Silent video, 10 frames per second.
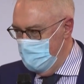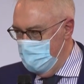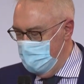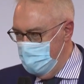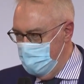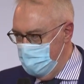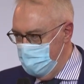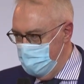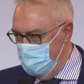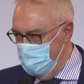And
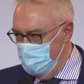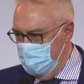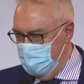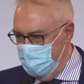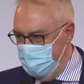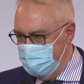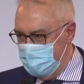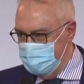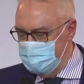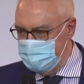there we have
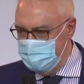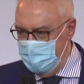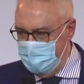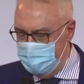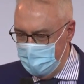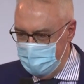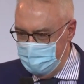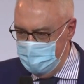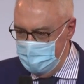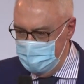cancer screening
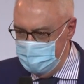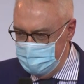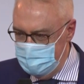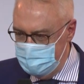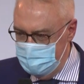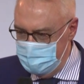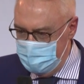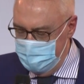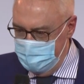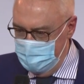recommendations which
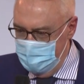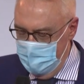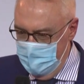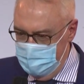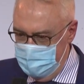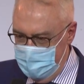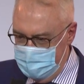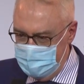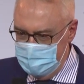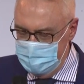cover
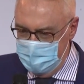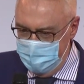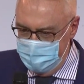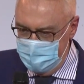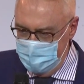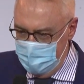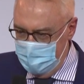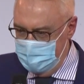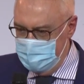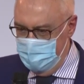breast, cervical
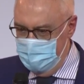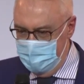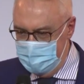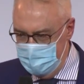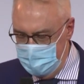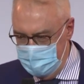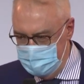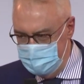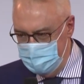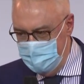and colorectal
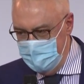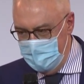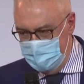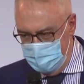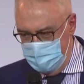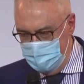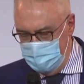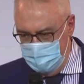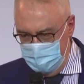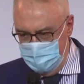cancer at the
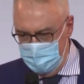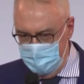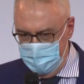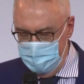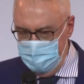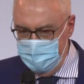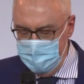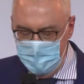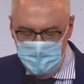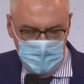European Union level,
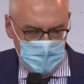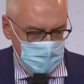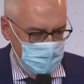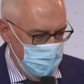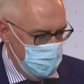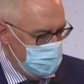and a whole